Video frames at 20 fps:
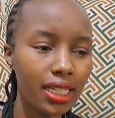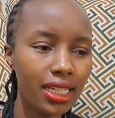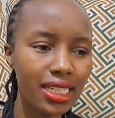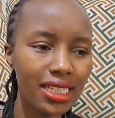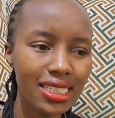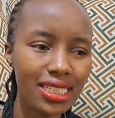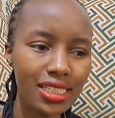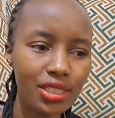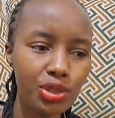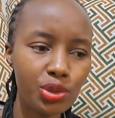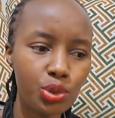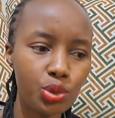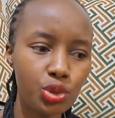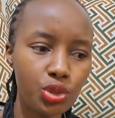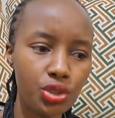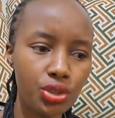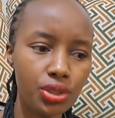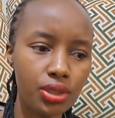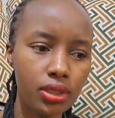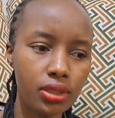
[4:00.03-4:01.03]
is it
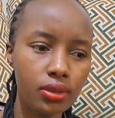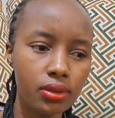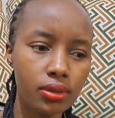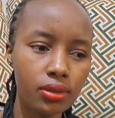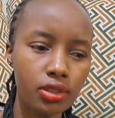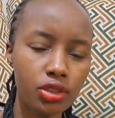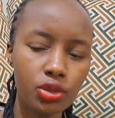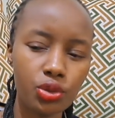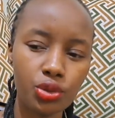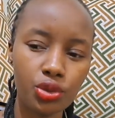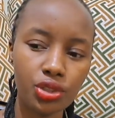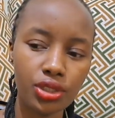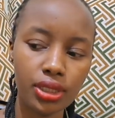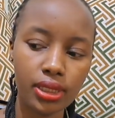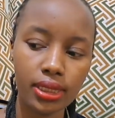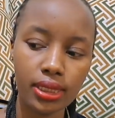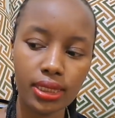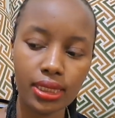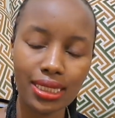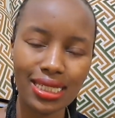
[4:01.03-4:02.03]
no, not
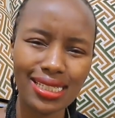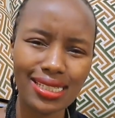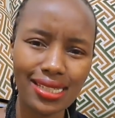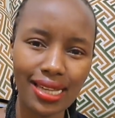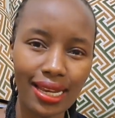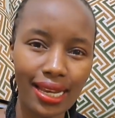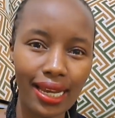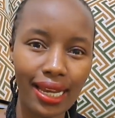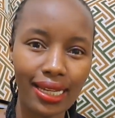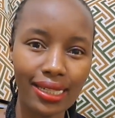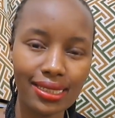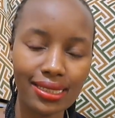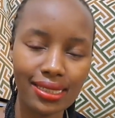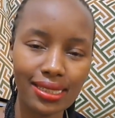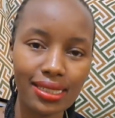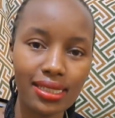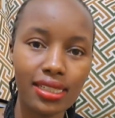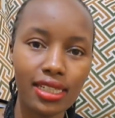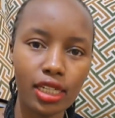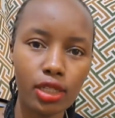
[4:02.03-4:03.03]
Ushindi, Sunlight,
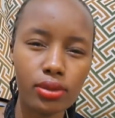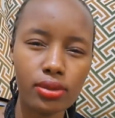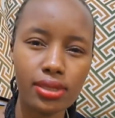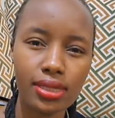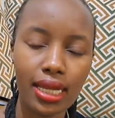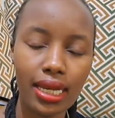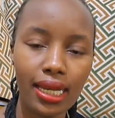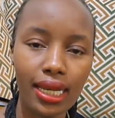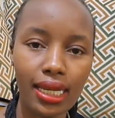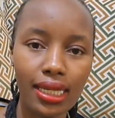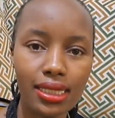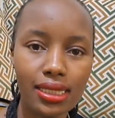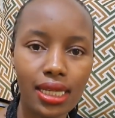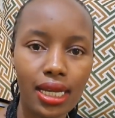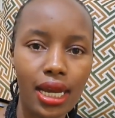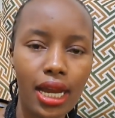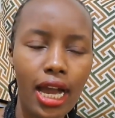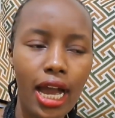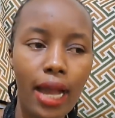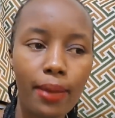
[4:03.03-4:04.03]
the yellow Sunlight,
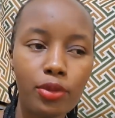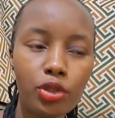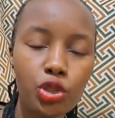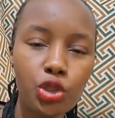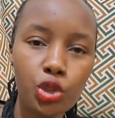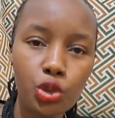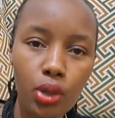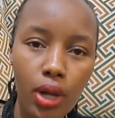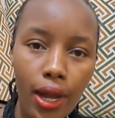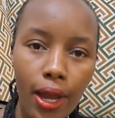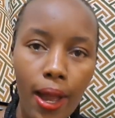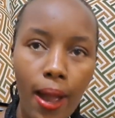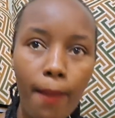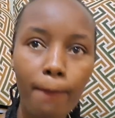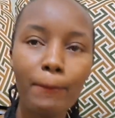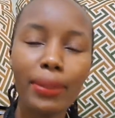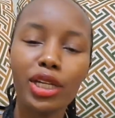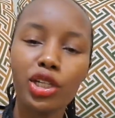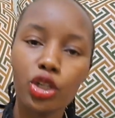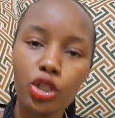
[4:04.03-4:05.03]
I'm not sure.
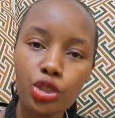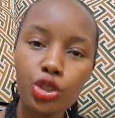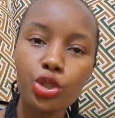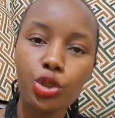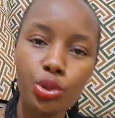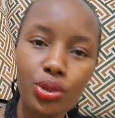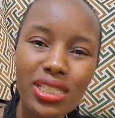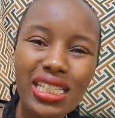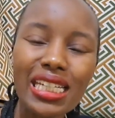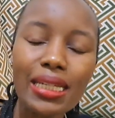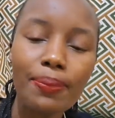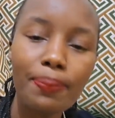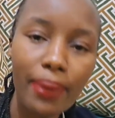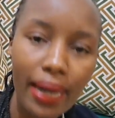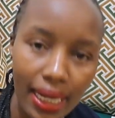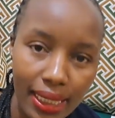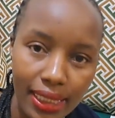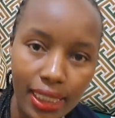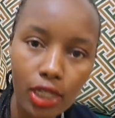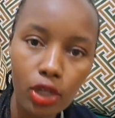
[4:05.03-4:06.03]
But don't use
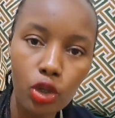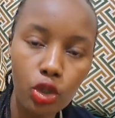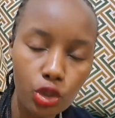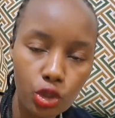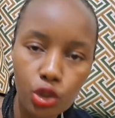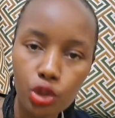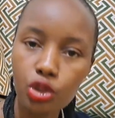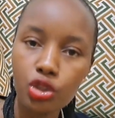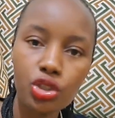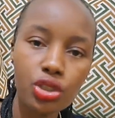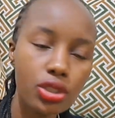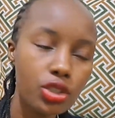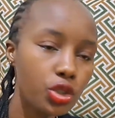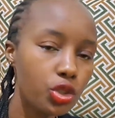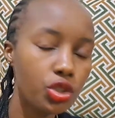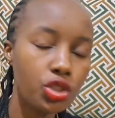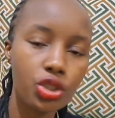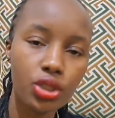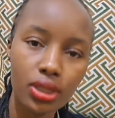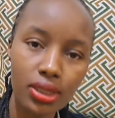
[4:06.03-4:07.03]
Kipande on
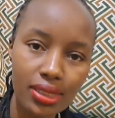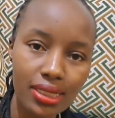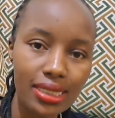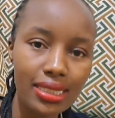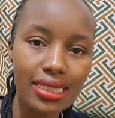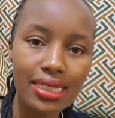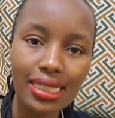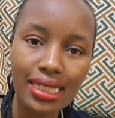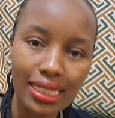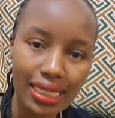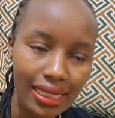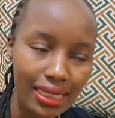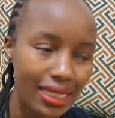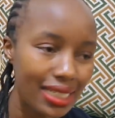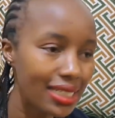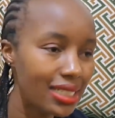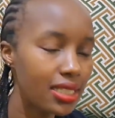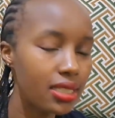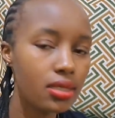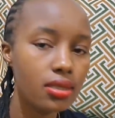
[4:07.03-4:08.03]
your children's skin.
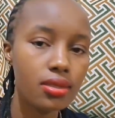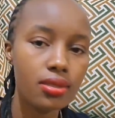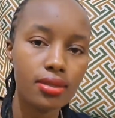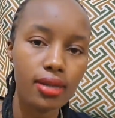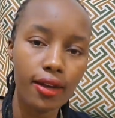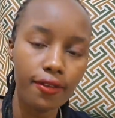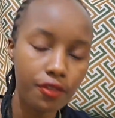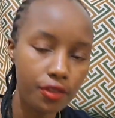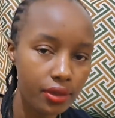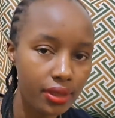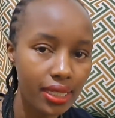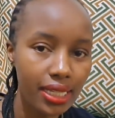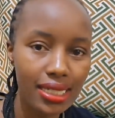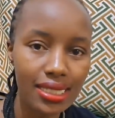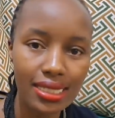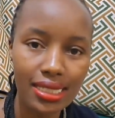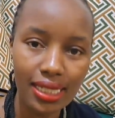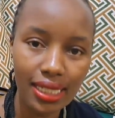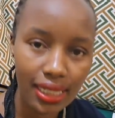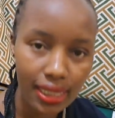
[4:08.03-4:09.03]
It is rough on their
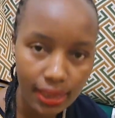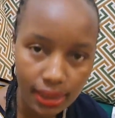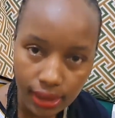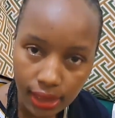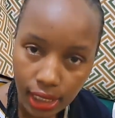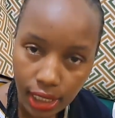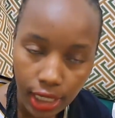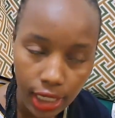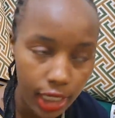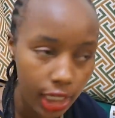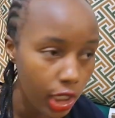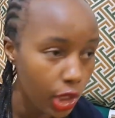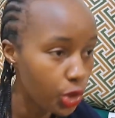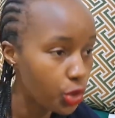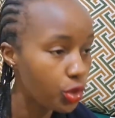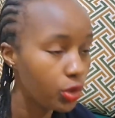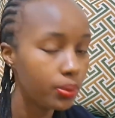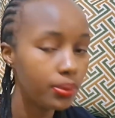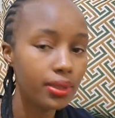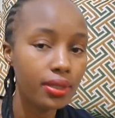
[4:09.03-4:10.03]
skin,
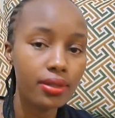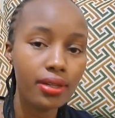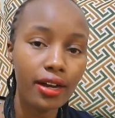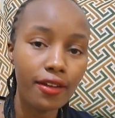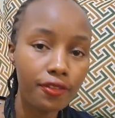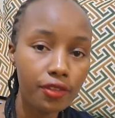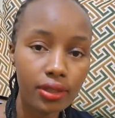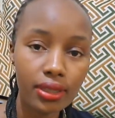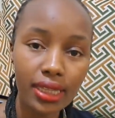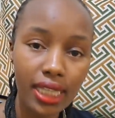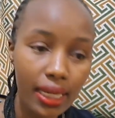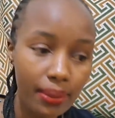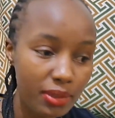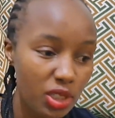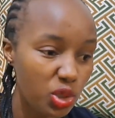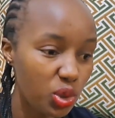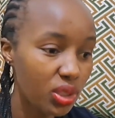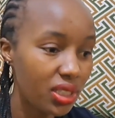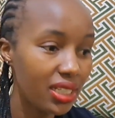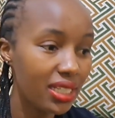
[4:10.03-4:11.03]
it will be rough on them.
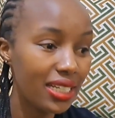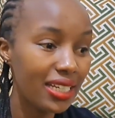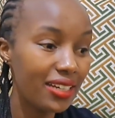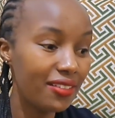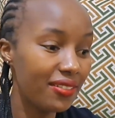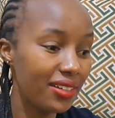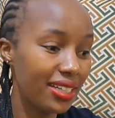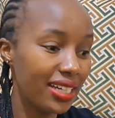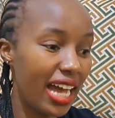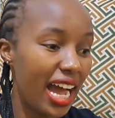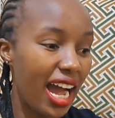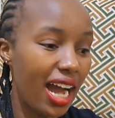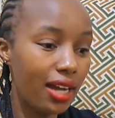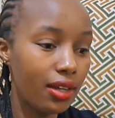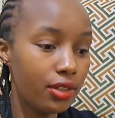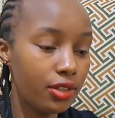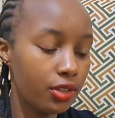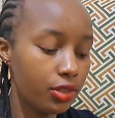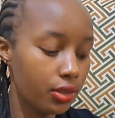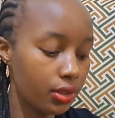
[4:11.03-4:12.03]
It would even,
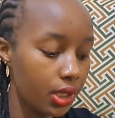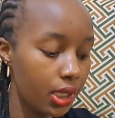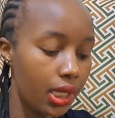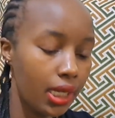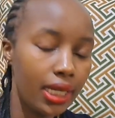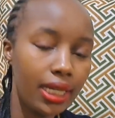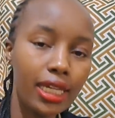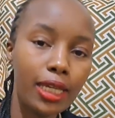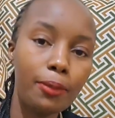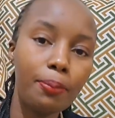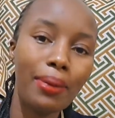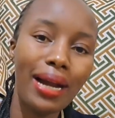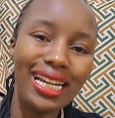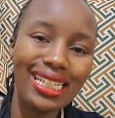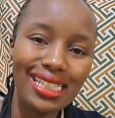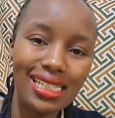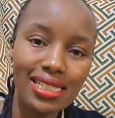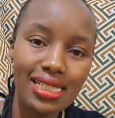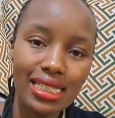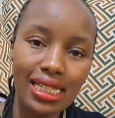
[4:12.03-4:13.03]

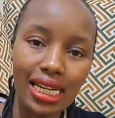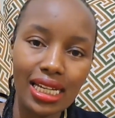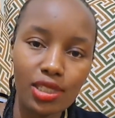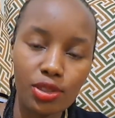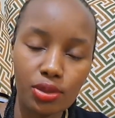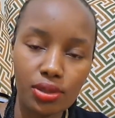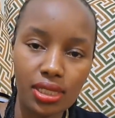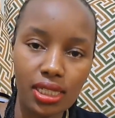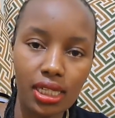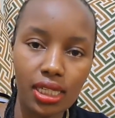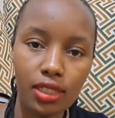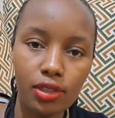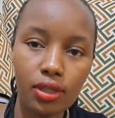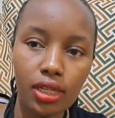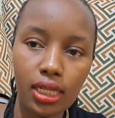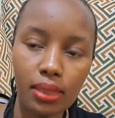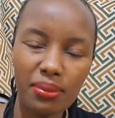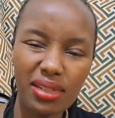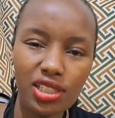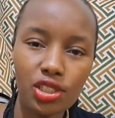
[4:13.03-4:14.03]
Kipande dries your skin. You
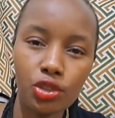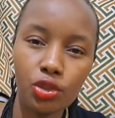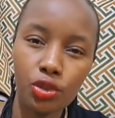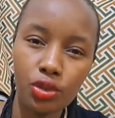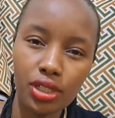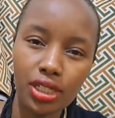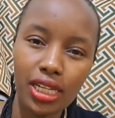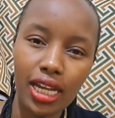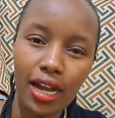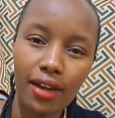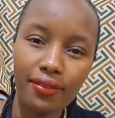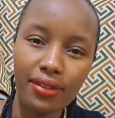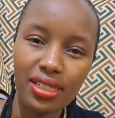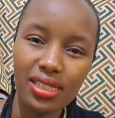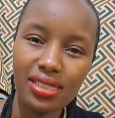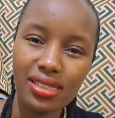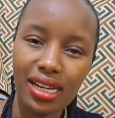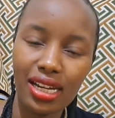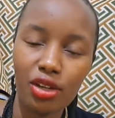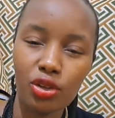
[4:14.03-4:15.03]
can imagine you already have a
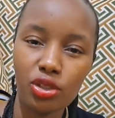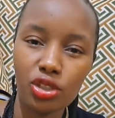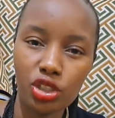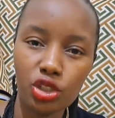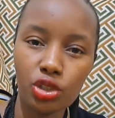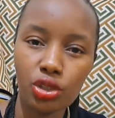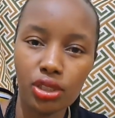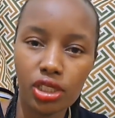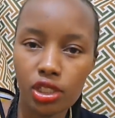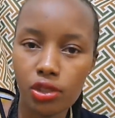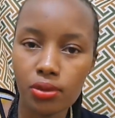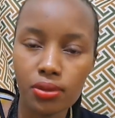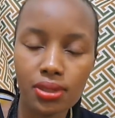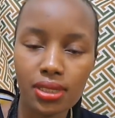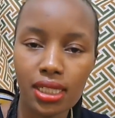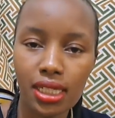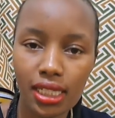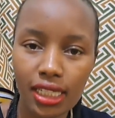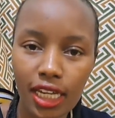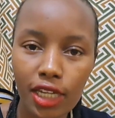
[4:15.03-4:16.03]
dry condition in your
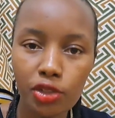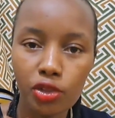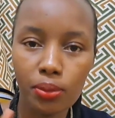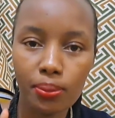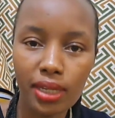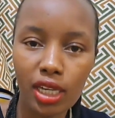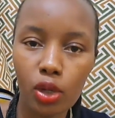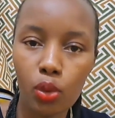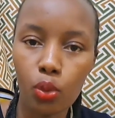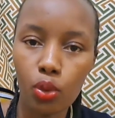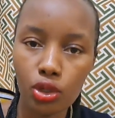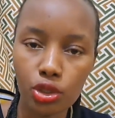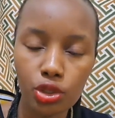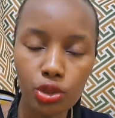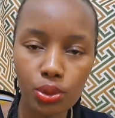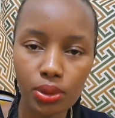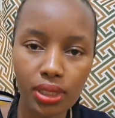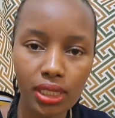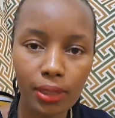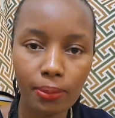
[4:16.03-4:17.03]
skin and you're being
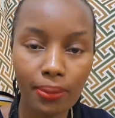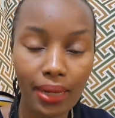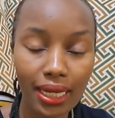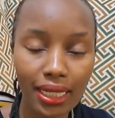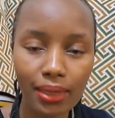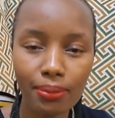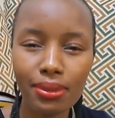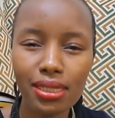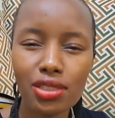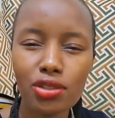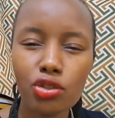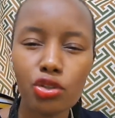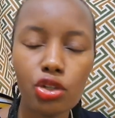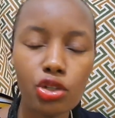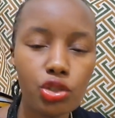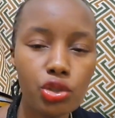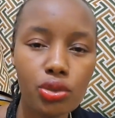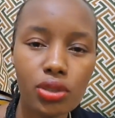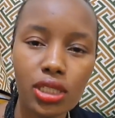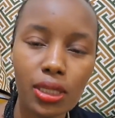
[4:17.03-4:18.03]
washed with Kipande. Please
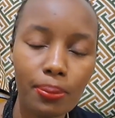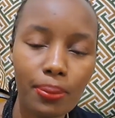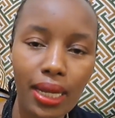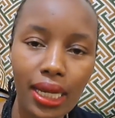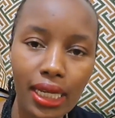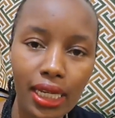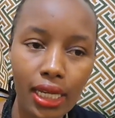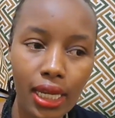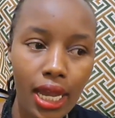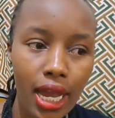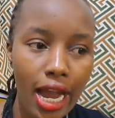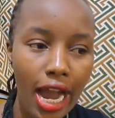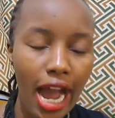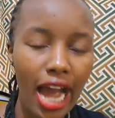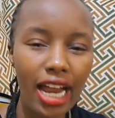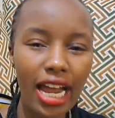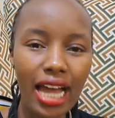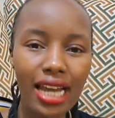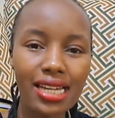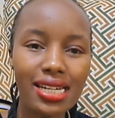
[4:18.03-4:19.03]
don't use Kipande.
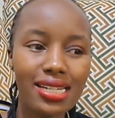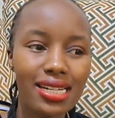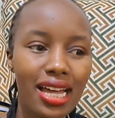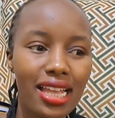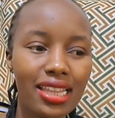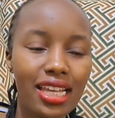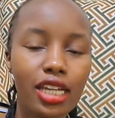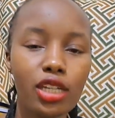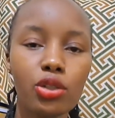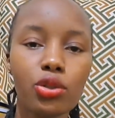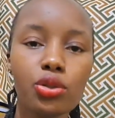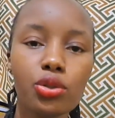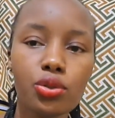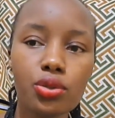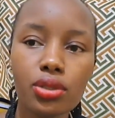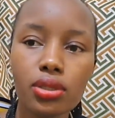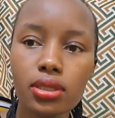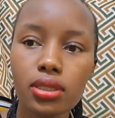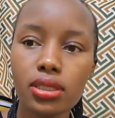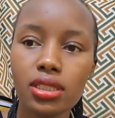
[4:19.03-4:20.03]
I'd rather you
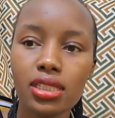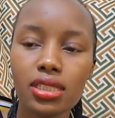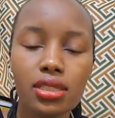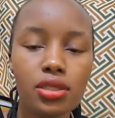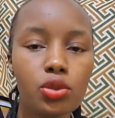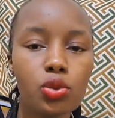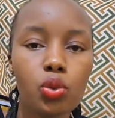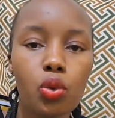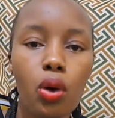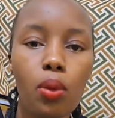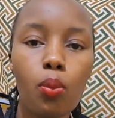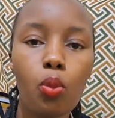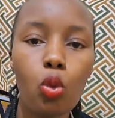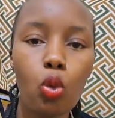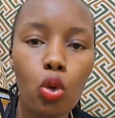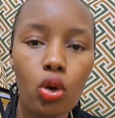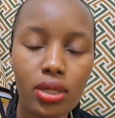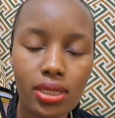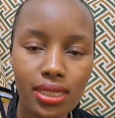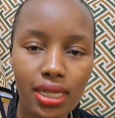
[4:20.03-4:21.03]
use just
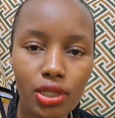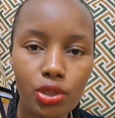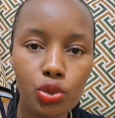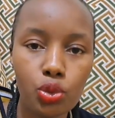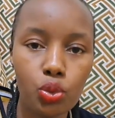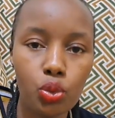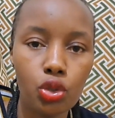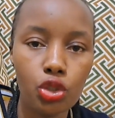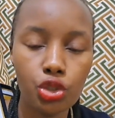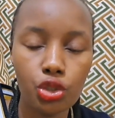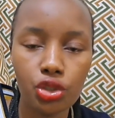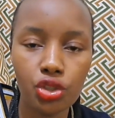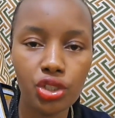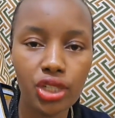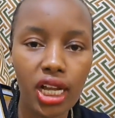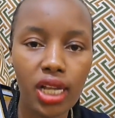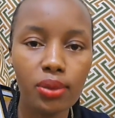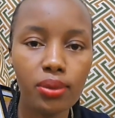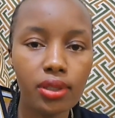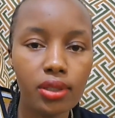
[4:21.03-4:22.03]
warm water to wash your
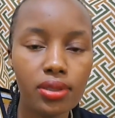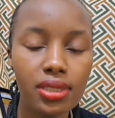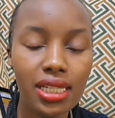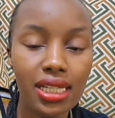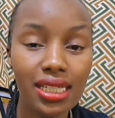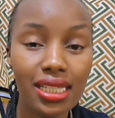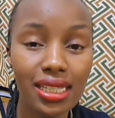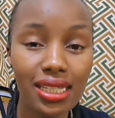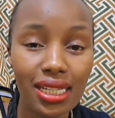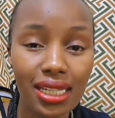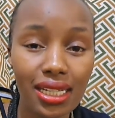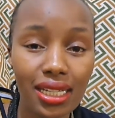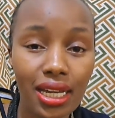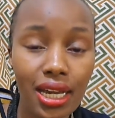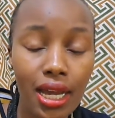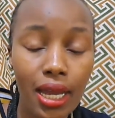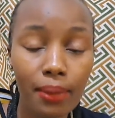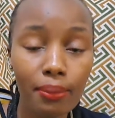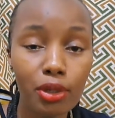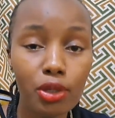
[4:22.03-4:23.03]
child without anything,
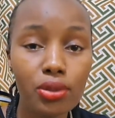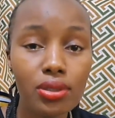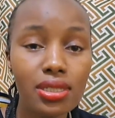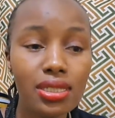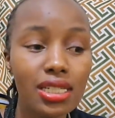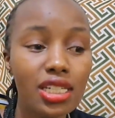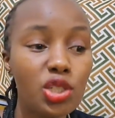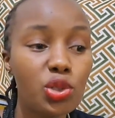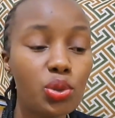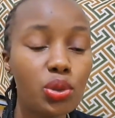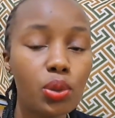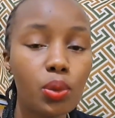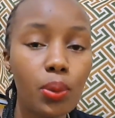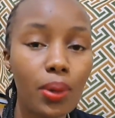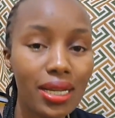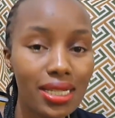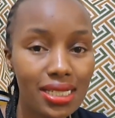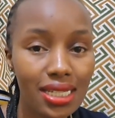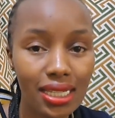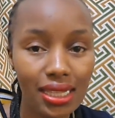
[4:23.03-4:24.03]
because it will
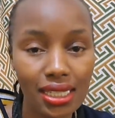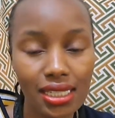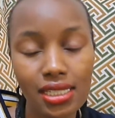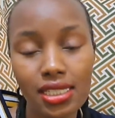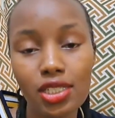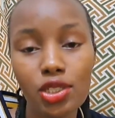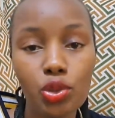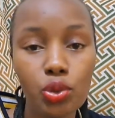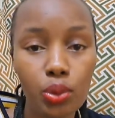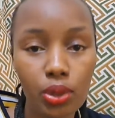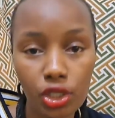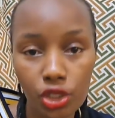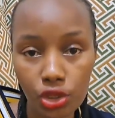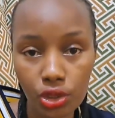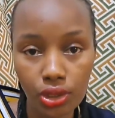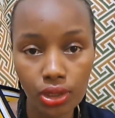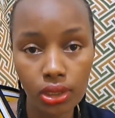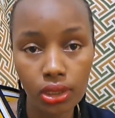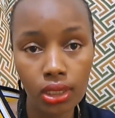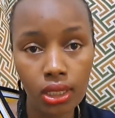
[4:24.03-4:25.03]
worsen the
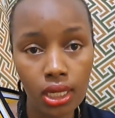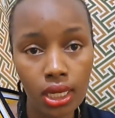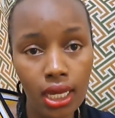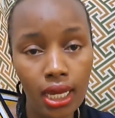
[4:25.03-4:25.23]
situation.